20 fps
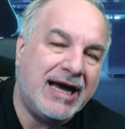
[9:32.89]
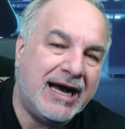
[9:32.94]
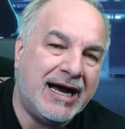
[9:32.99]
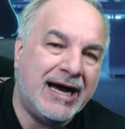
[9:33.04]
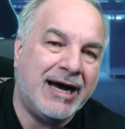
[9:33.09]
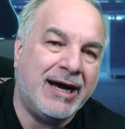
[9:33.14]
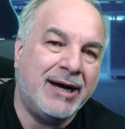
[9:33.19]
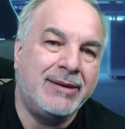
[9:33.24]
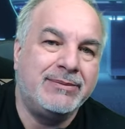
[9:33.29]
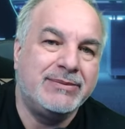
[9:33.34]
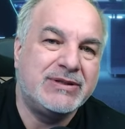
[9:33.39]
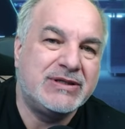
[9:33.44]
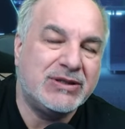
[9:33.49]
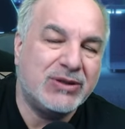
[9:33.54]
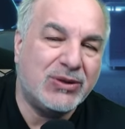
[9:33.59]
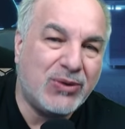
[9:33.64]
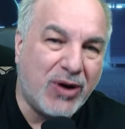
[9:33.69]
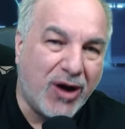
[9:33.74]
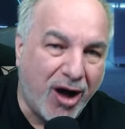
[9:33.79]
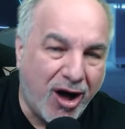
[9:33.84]
Um,
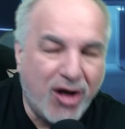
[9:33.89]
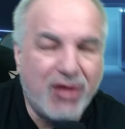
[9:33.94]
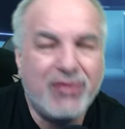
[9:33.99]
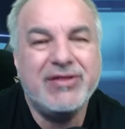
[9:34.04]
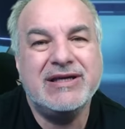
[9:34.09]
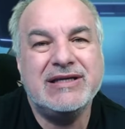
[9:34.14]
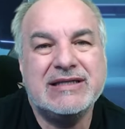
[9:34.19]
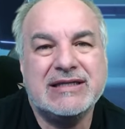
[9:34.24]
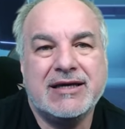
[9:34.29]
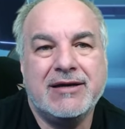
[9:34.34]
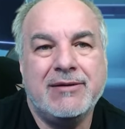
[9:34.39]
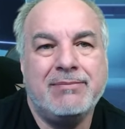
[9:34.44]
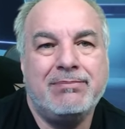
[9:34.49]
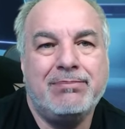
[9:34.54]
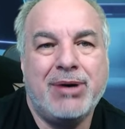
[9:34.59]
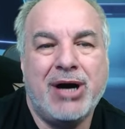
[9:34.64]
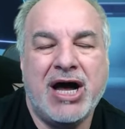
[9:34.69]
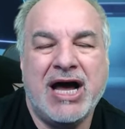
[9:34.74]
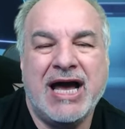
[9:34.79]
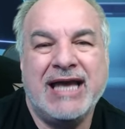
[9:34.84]
so all this
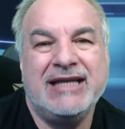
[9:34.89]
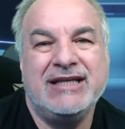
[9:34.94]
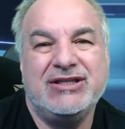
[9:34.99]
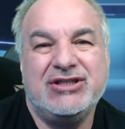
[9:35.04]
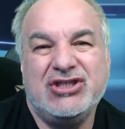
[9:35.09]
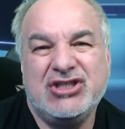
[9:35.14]
combined